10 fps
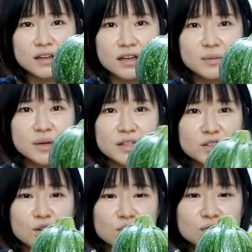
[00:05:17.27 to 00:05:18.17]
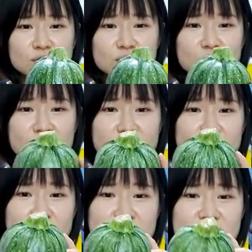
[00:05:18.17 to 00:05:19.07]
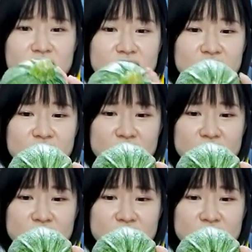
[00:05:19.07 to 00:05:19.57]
Anybody knows what this is?